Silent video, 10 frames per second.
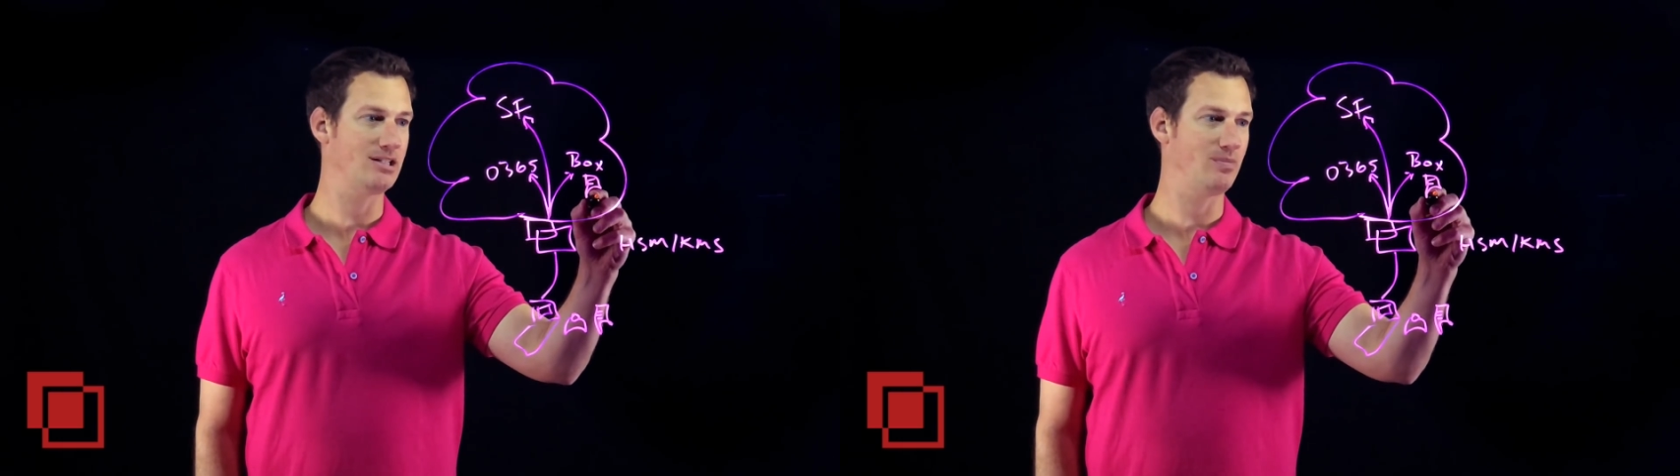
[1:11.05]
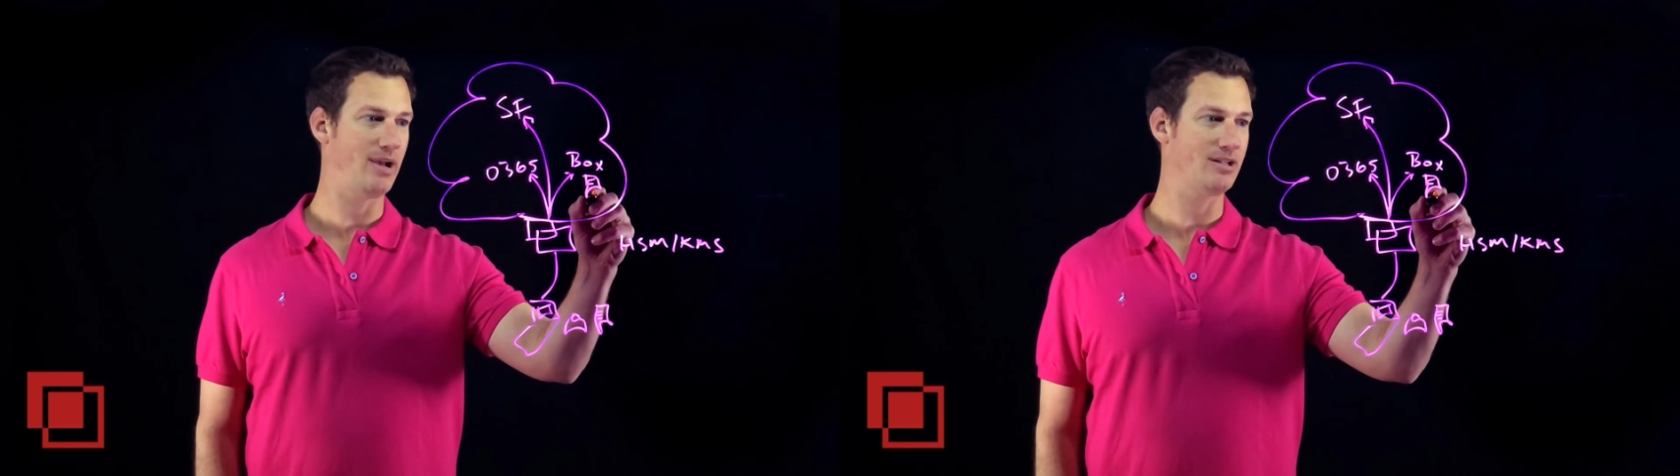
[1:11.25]

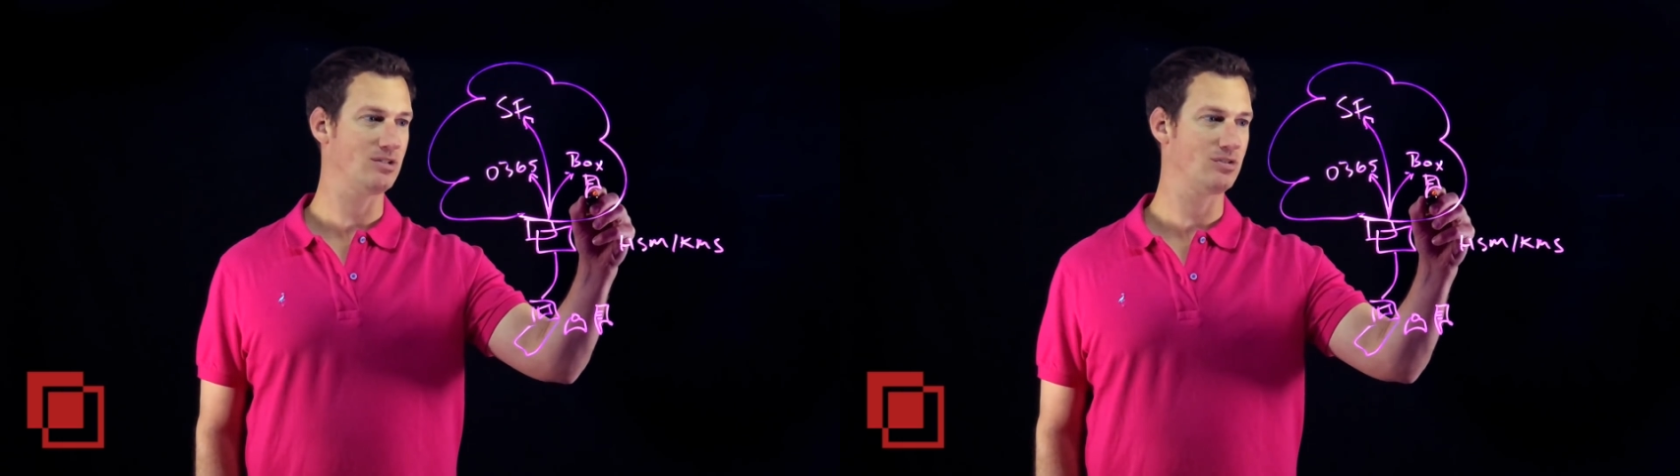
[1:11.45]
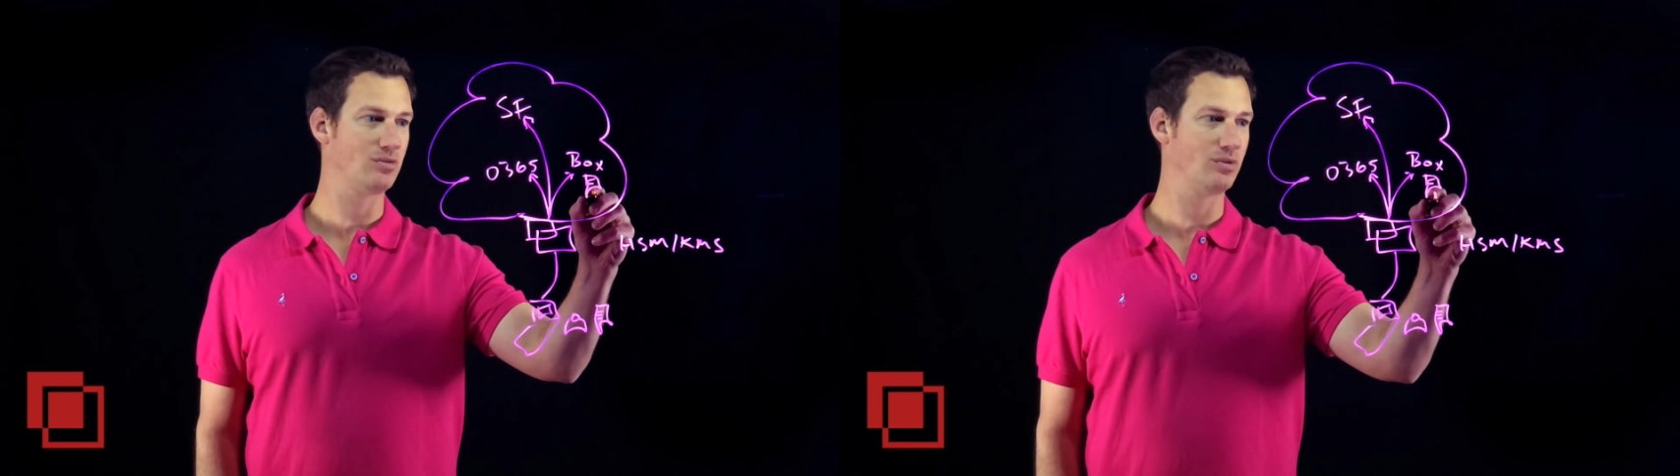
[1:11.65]
as it
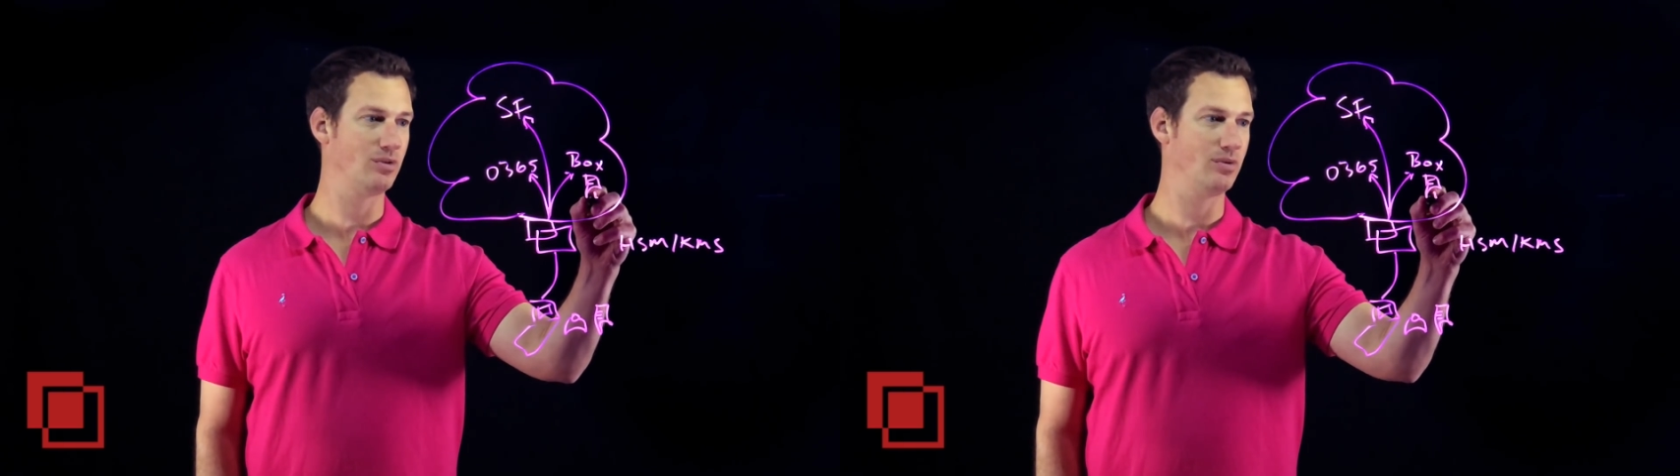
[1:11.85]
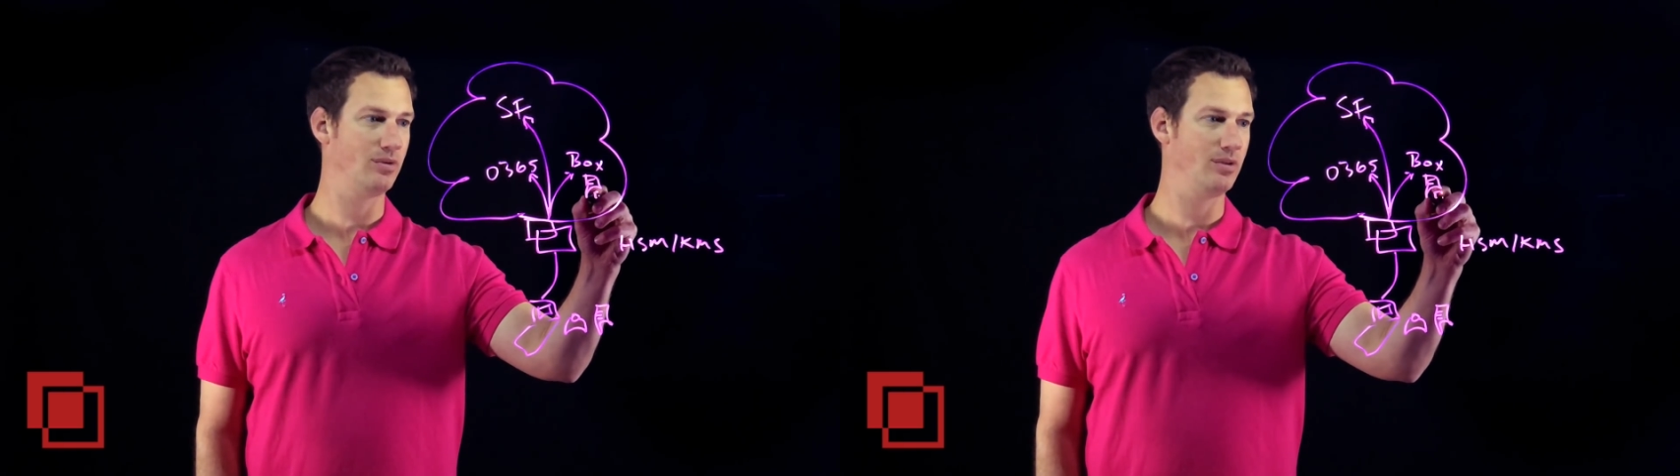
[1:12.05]
passes
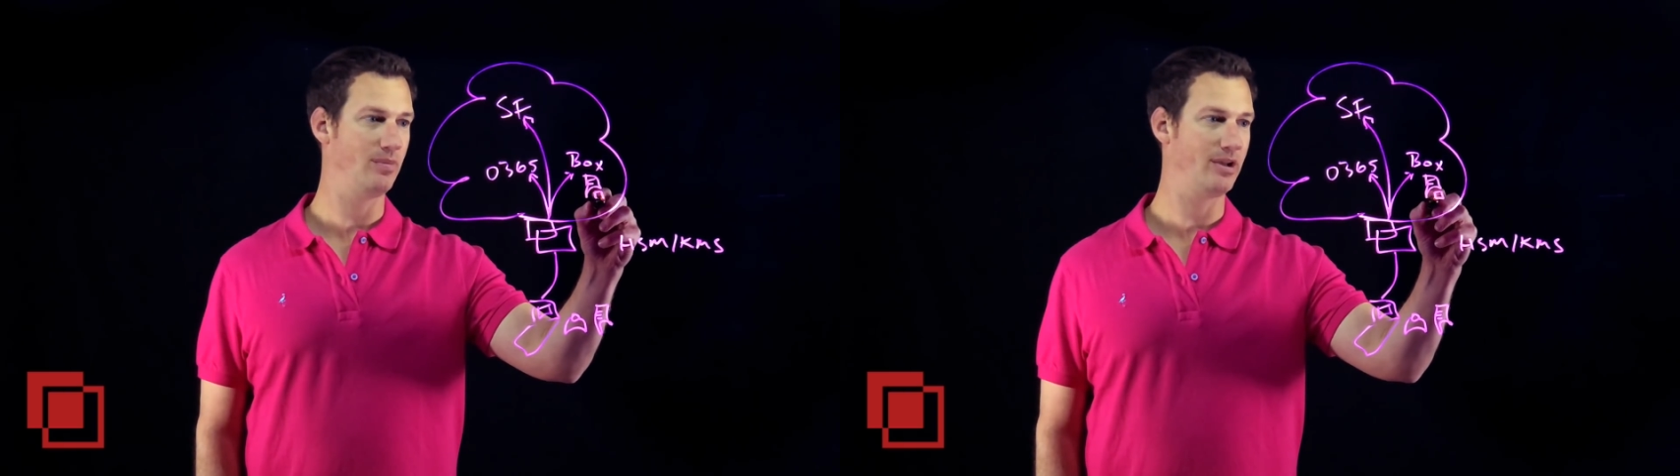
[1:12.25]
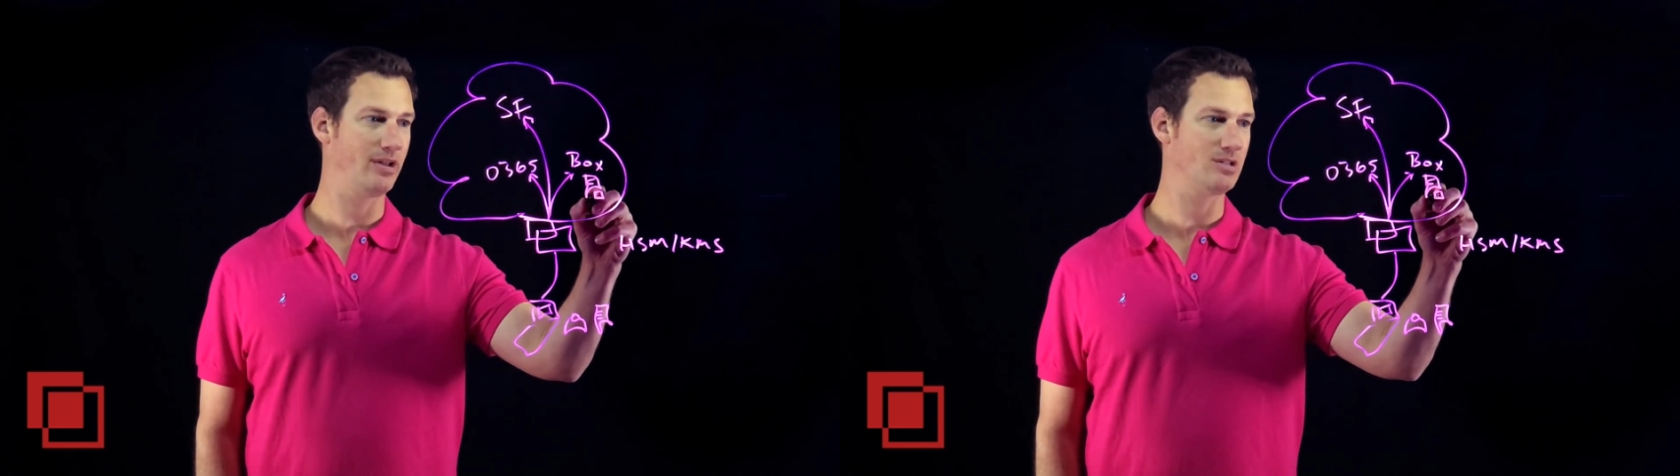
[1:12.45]
through
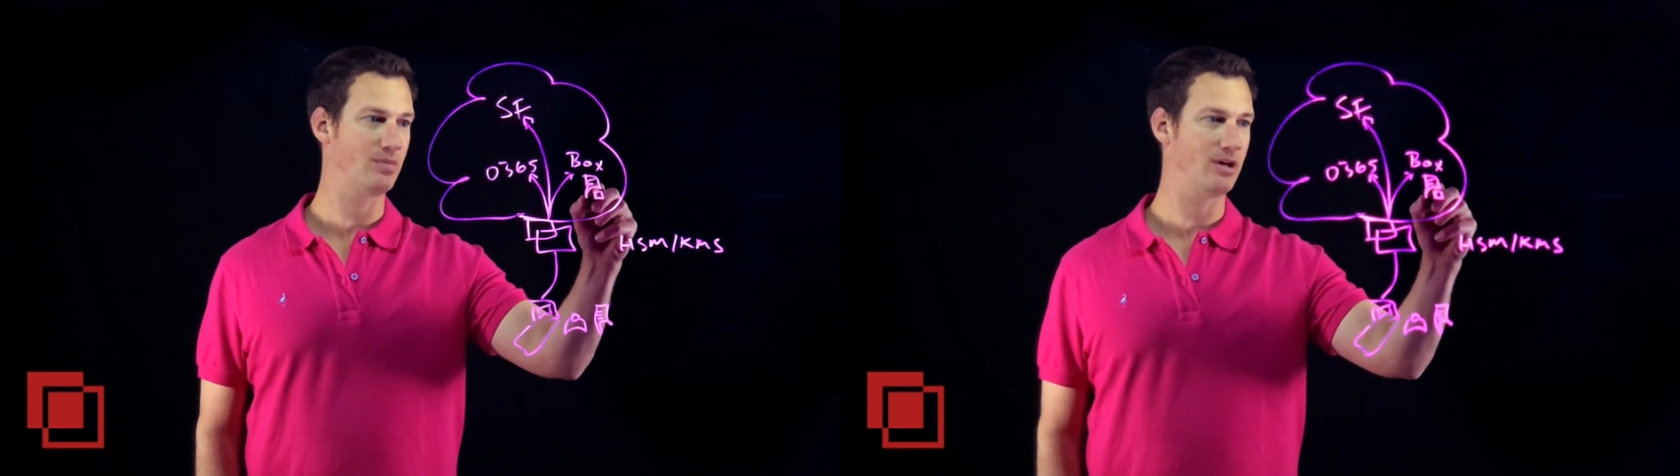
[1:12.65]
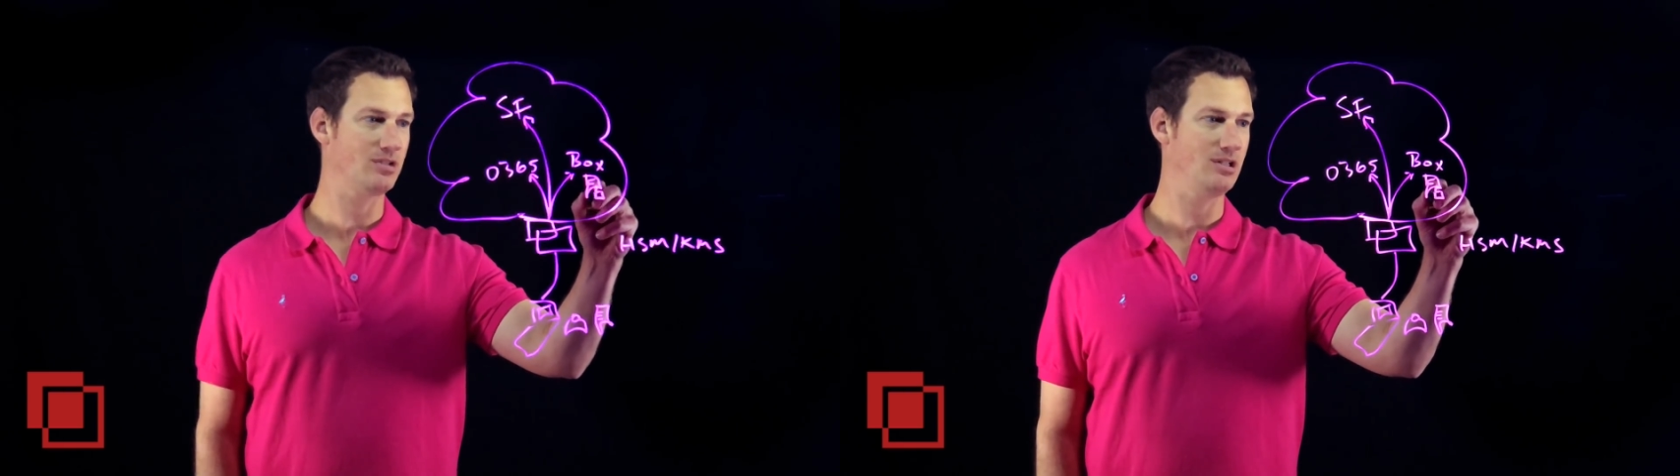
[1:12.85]
the Bitglass
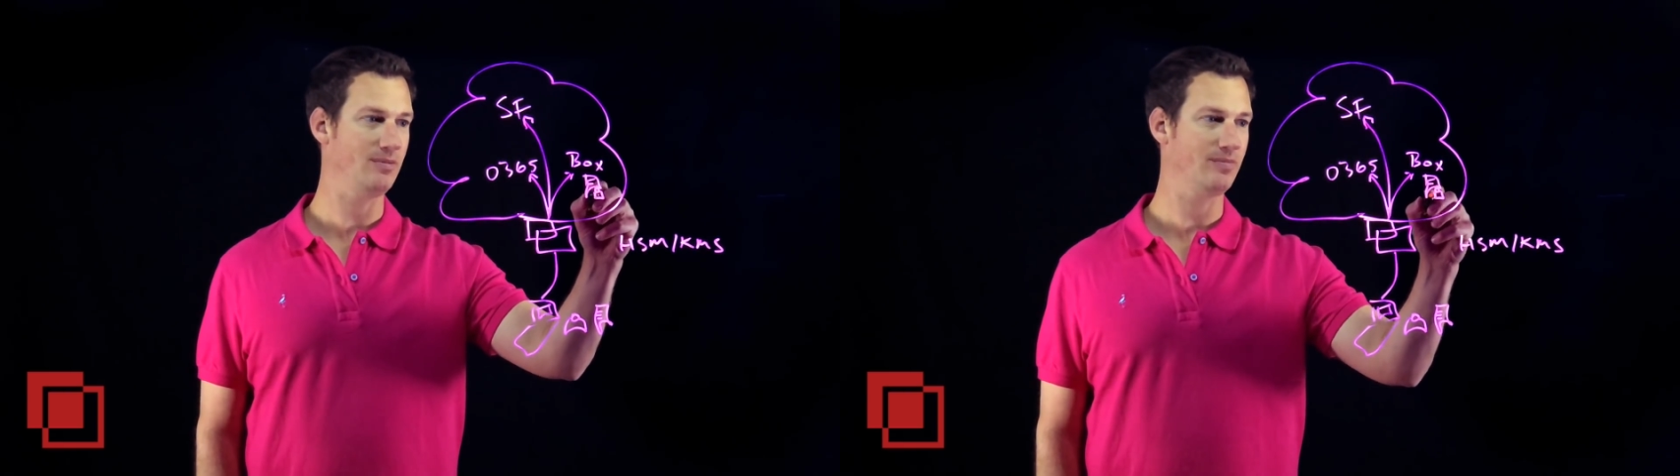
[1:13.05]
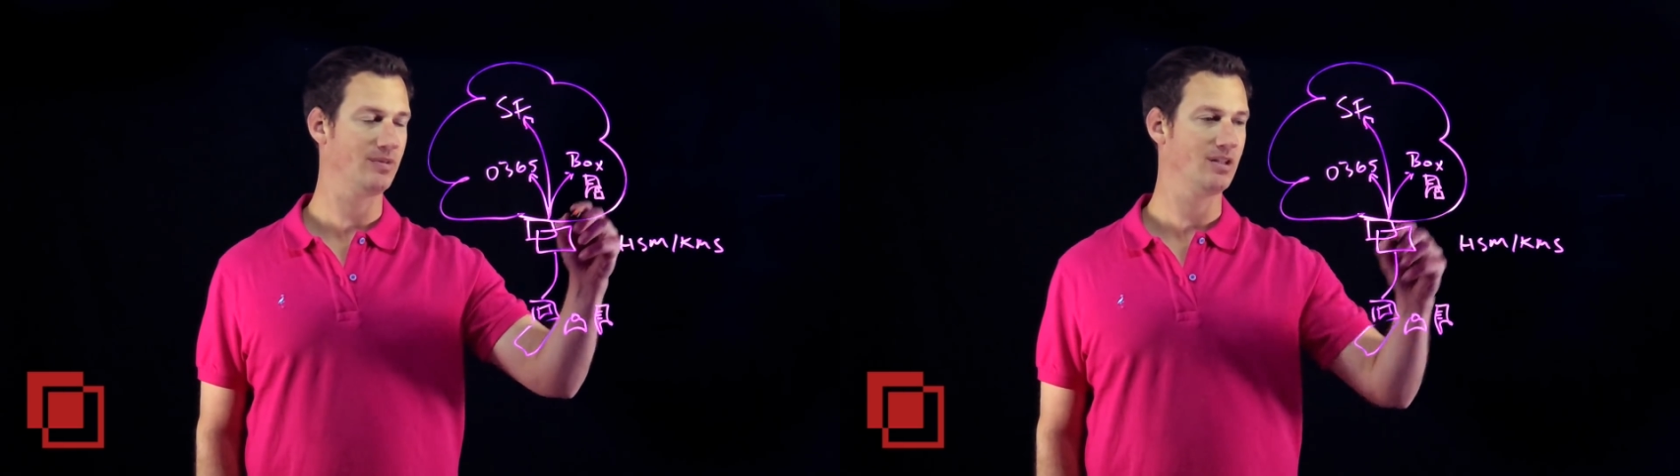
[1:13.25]
proxy